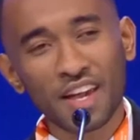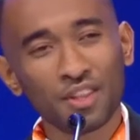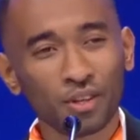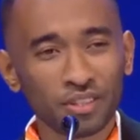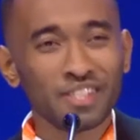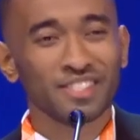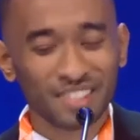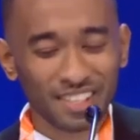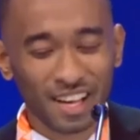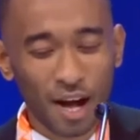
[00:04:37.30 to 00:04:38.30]
I
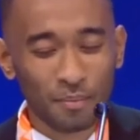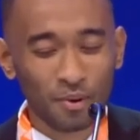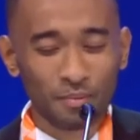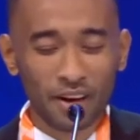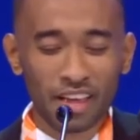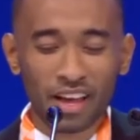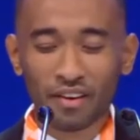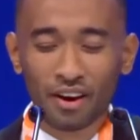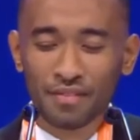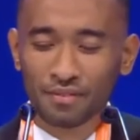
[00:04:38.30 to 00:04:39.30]
noticed upon my
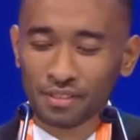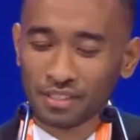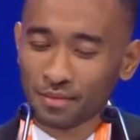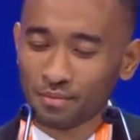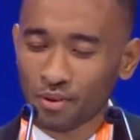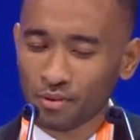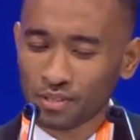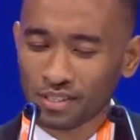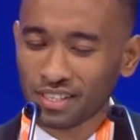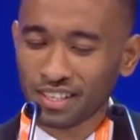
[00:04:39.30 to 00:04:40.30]
arrival that
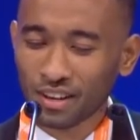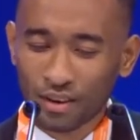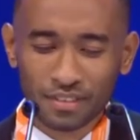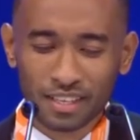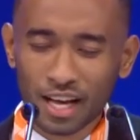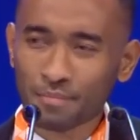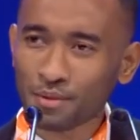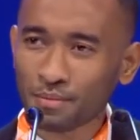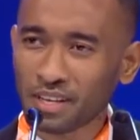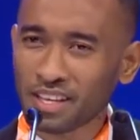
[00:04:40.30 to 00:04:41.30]
most of the young
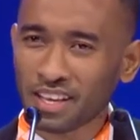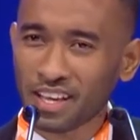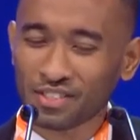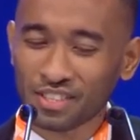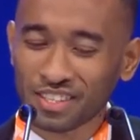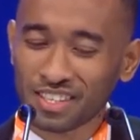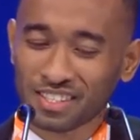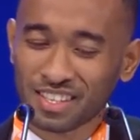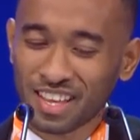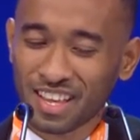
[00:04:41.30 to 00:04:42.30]
people engaged in
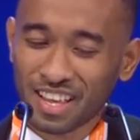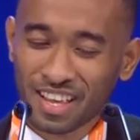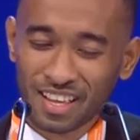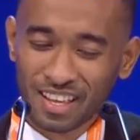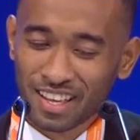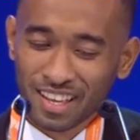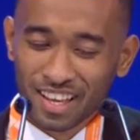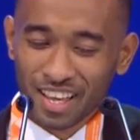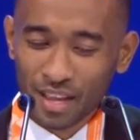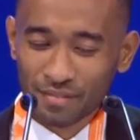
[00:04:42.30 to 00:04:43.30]
this
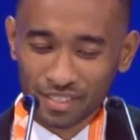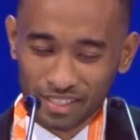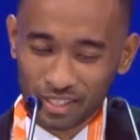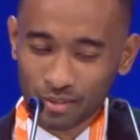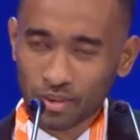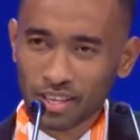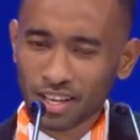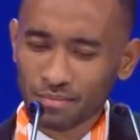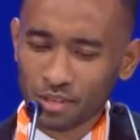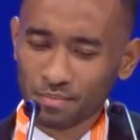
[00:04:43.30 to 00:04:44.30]
event were
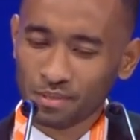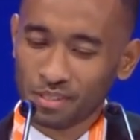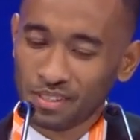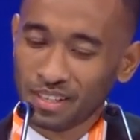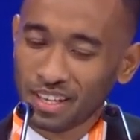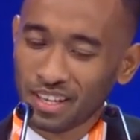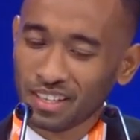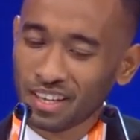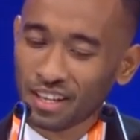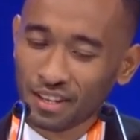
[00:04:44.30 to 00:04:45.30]
young people,
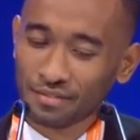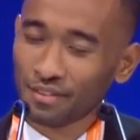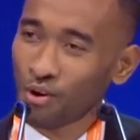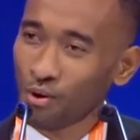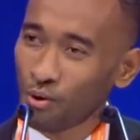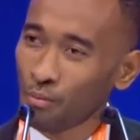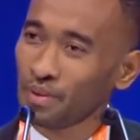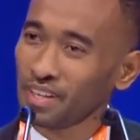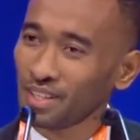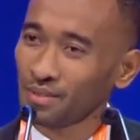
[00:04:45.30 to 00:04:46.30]
and I have
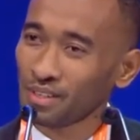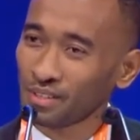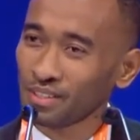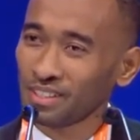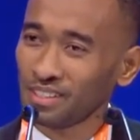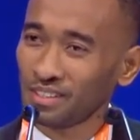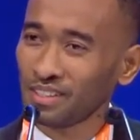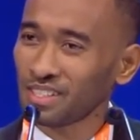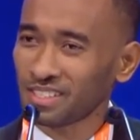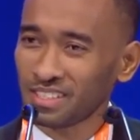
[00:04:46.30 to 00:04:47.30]
hope it will continue.
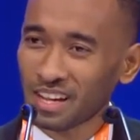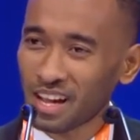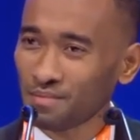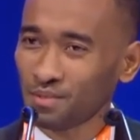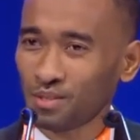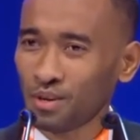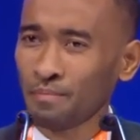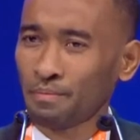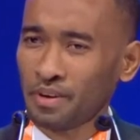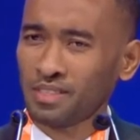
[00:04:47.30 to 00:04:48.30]
Honestly, I'm so
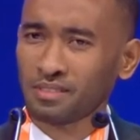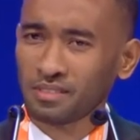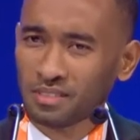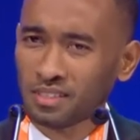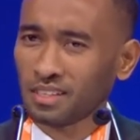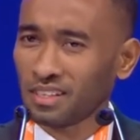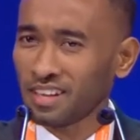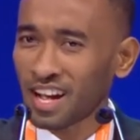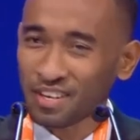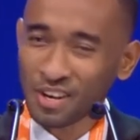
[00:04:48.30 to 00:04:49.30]
impressed to see the
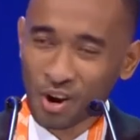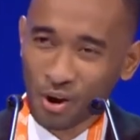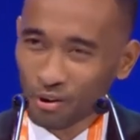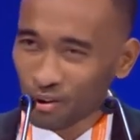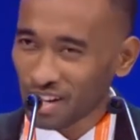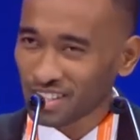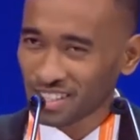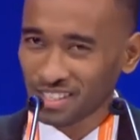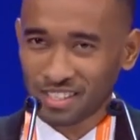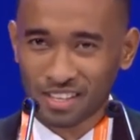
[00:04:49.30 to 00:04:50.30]
young
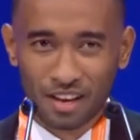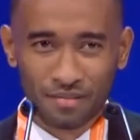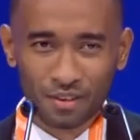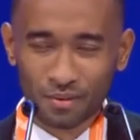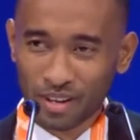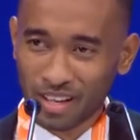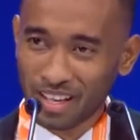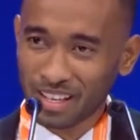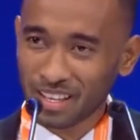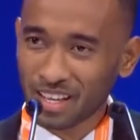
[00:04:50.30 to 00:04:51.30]
Rwandans everywhere,
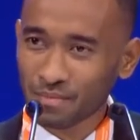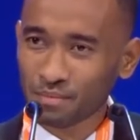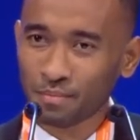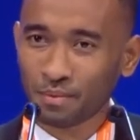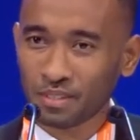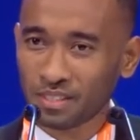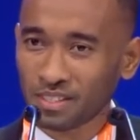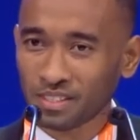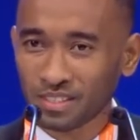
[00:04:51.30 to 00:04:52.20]
young people,